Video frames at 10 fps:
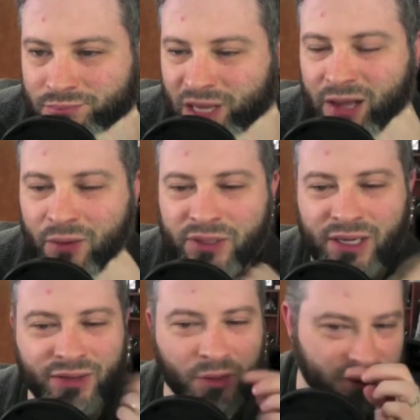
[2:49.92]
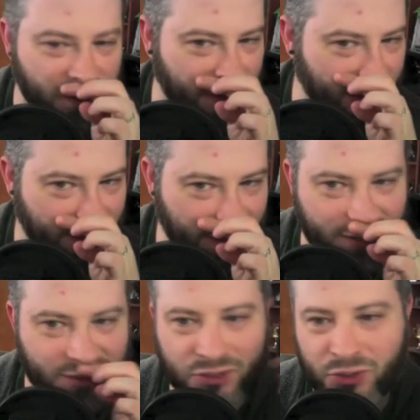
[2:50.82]
I think we saw that in the
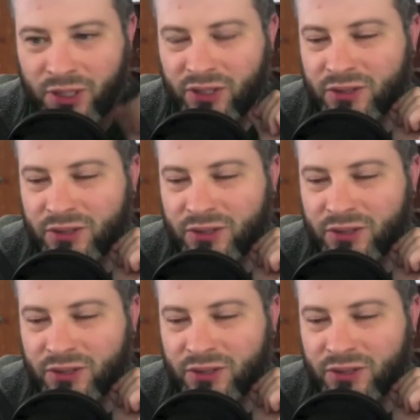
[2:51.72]
last trailer.